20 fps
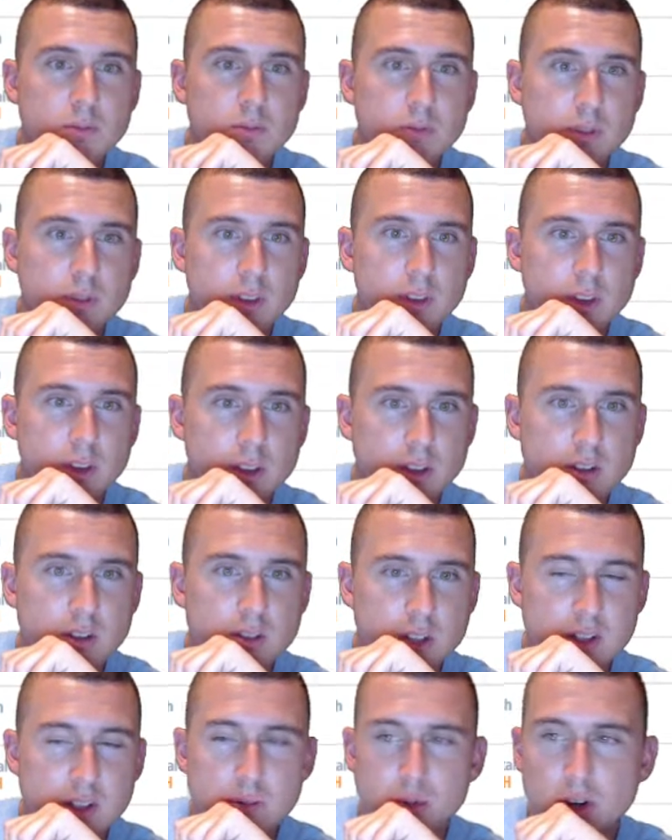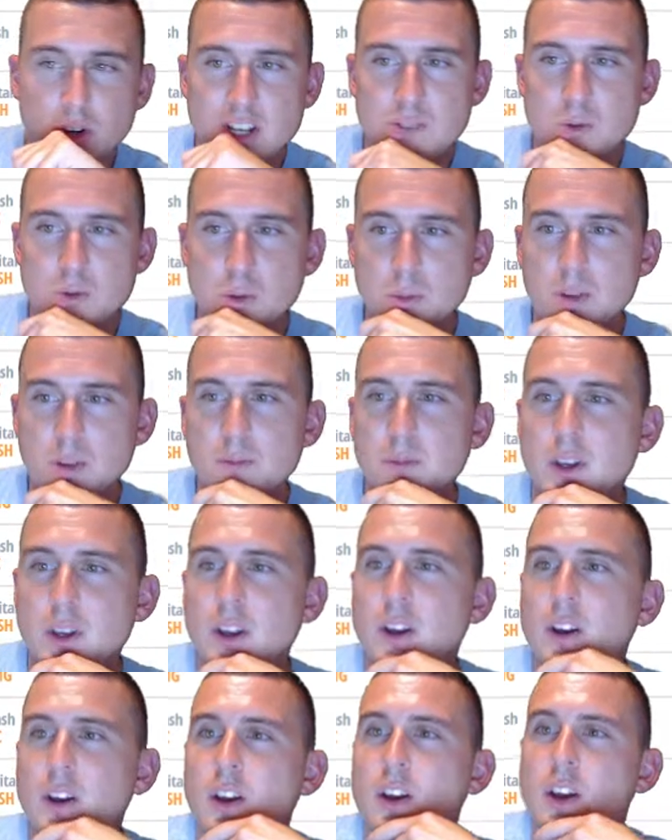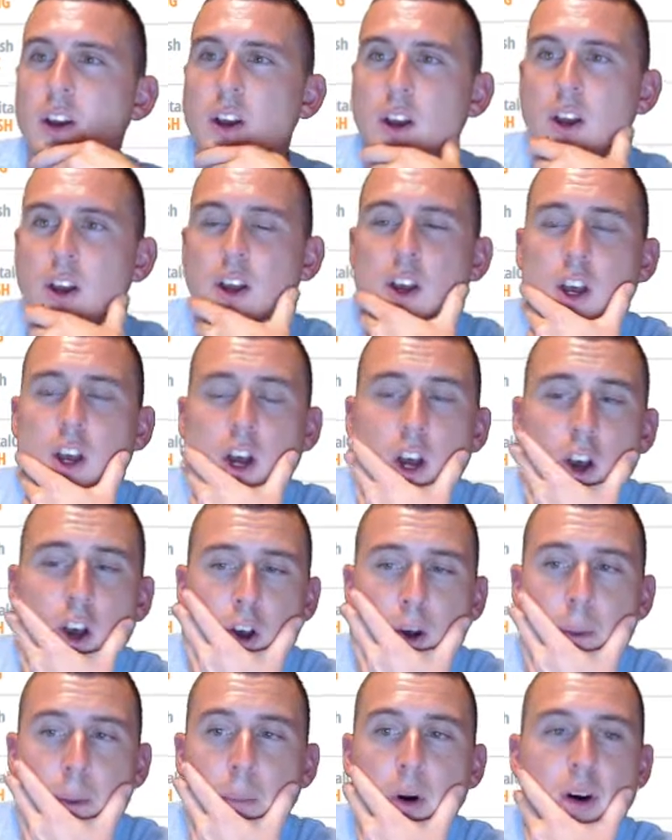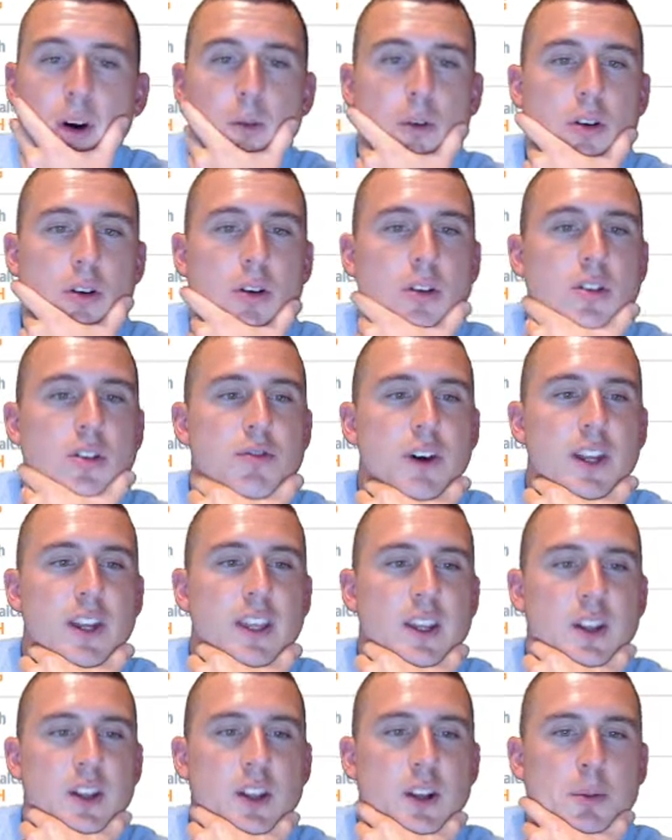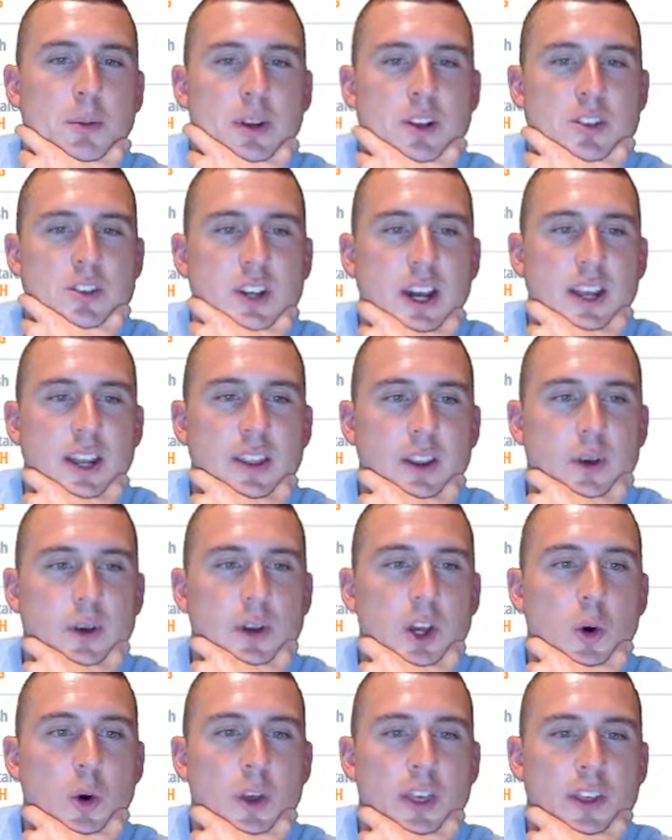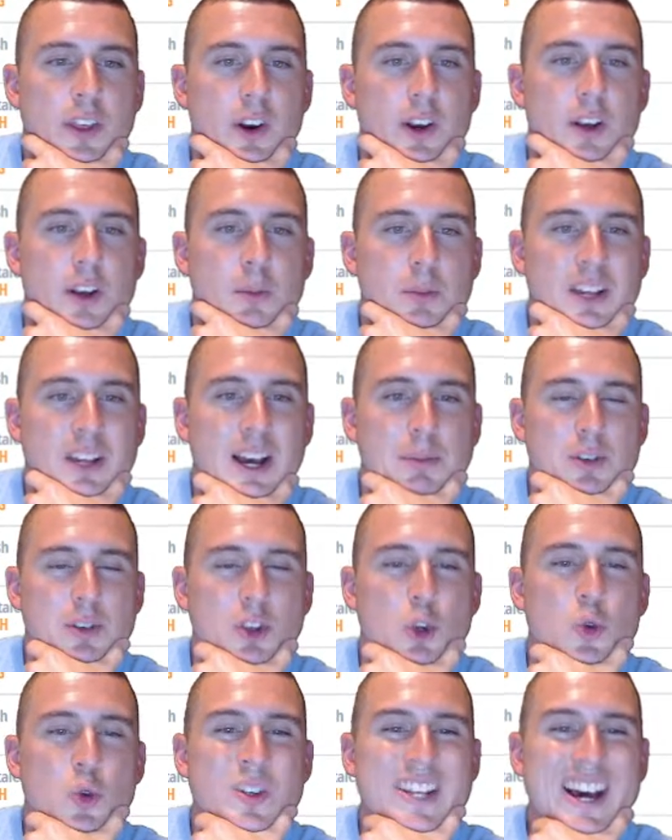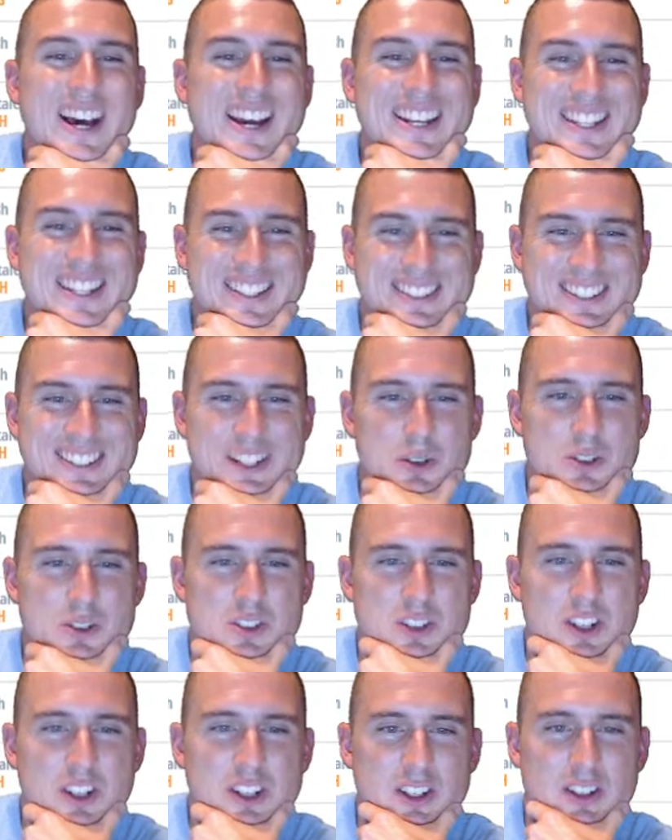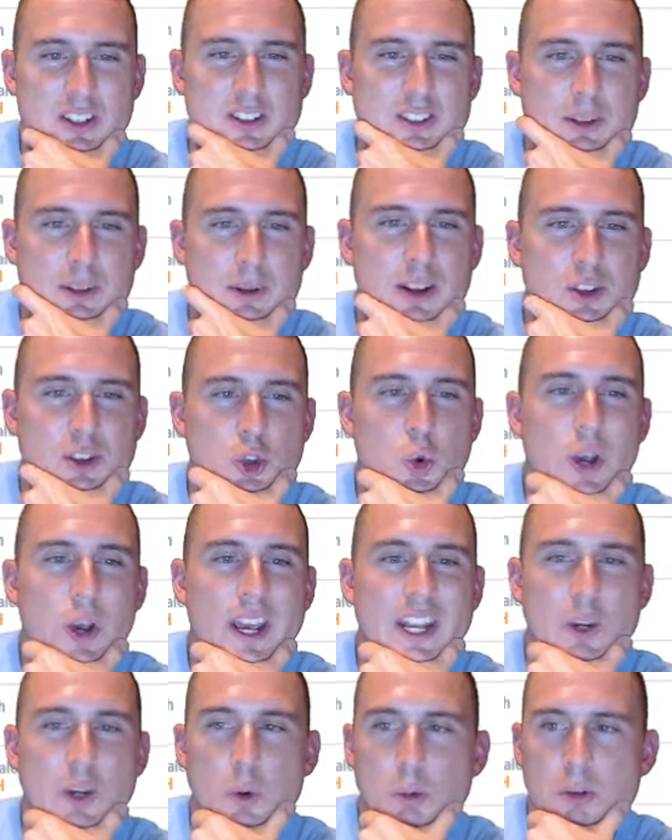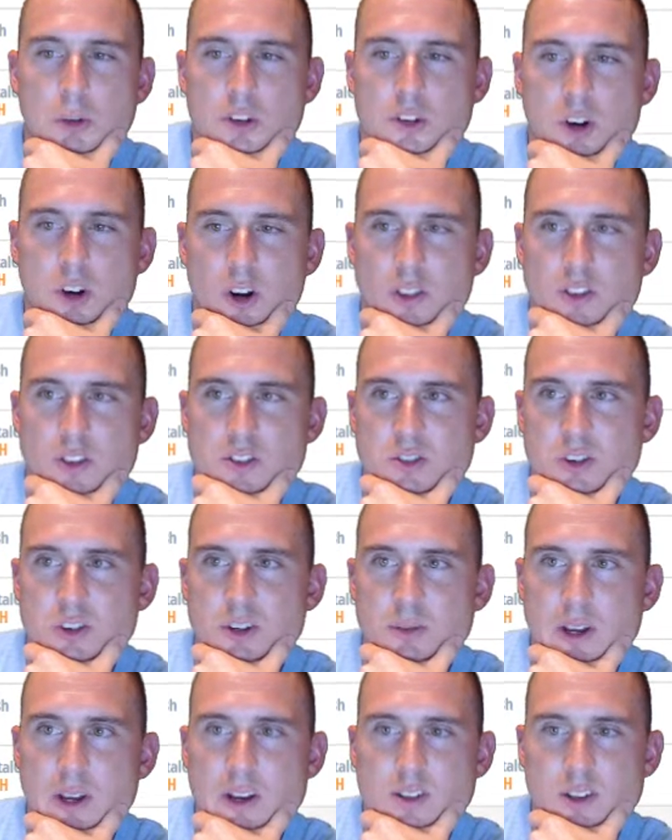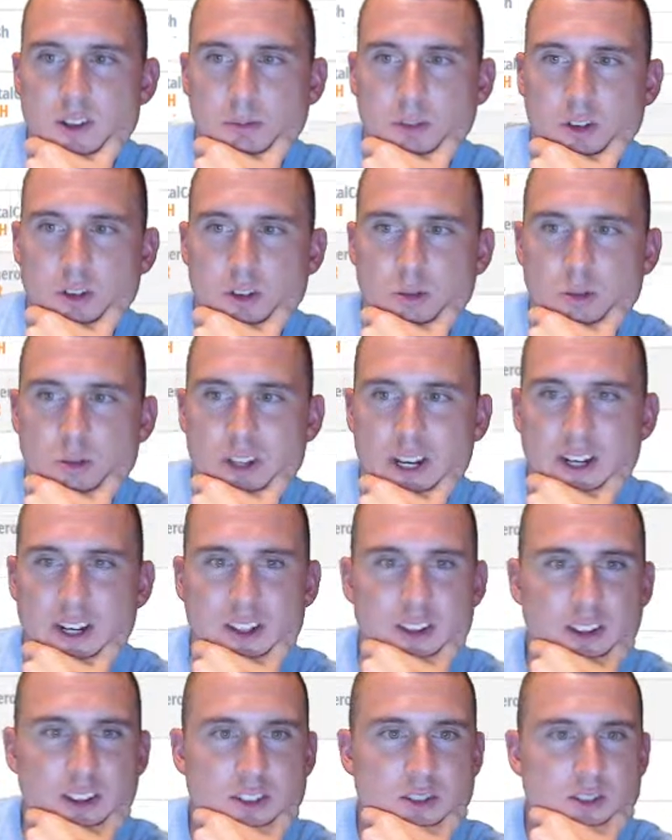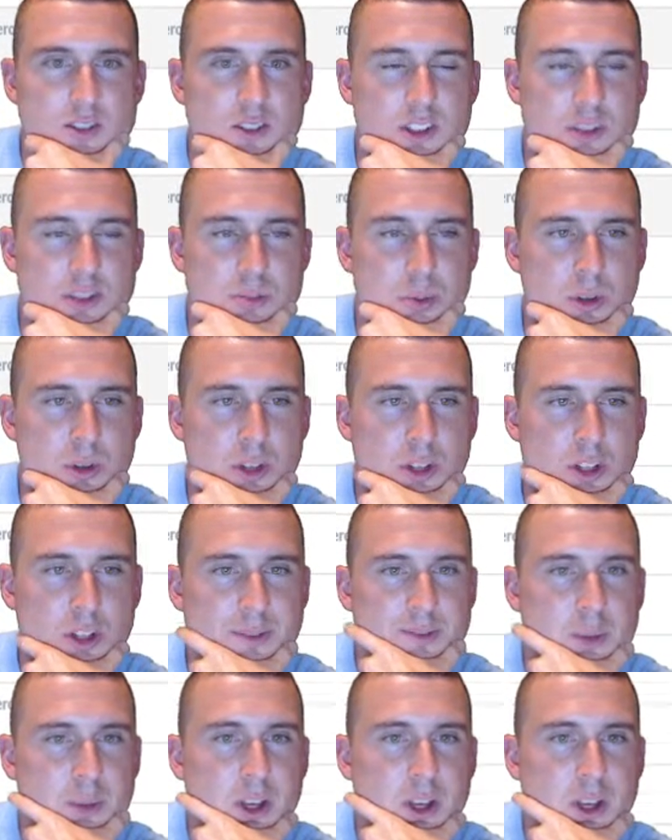the sudden price movement. But it's finally getting a little bit exciting. There we go. Ethereum tops 290. It was about 280 when we started the stream. Now it's up to 290. That's pretty good.